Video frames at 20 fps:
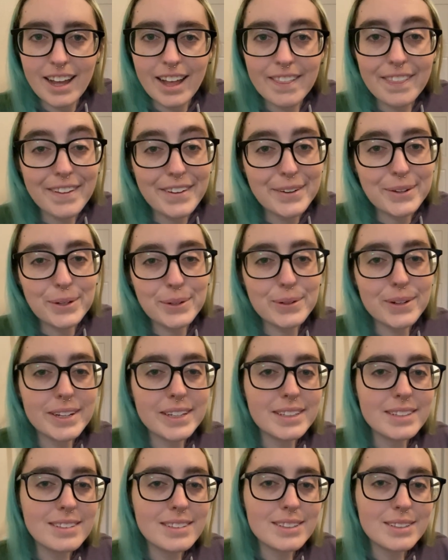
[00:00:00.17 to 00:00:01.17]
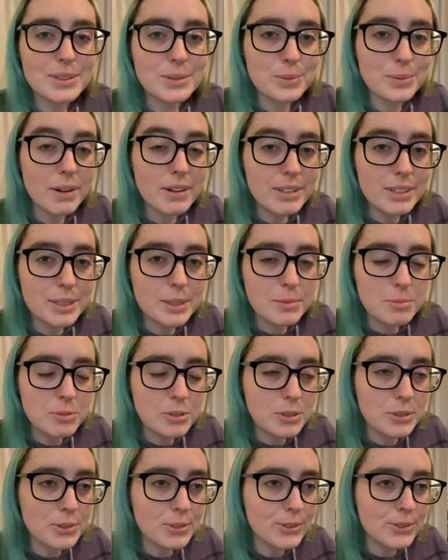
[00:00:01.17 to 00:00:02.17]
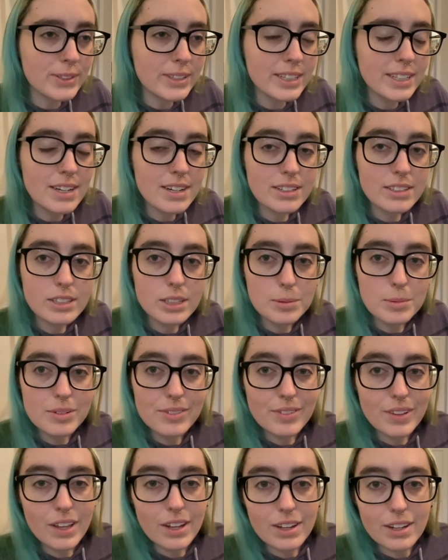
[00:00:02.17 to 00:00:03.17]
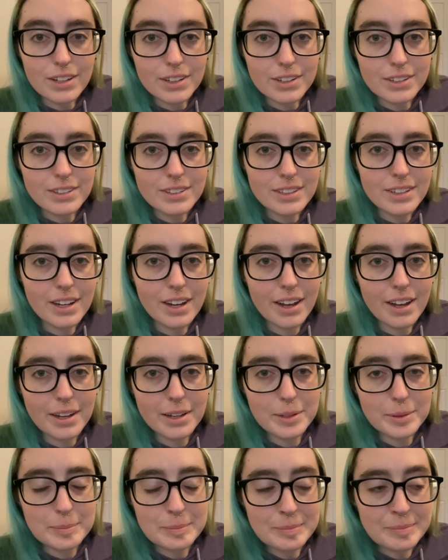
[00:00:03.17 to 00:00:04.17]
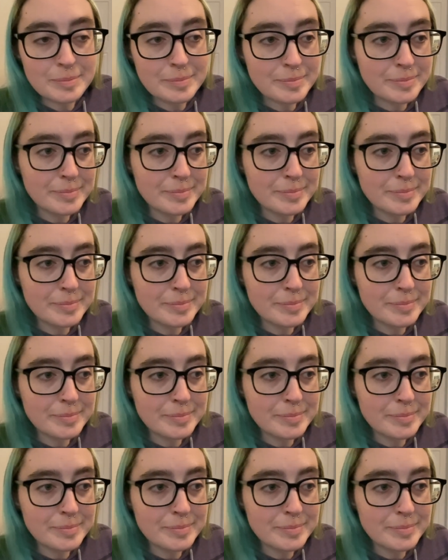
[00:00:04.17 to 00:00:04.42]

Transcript: hello and welcome to the October vlog. Um,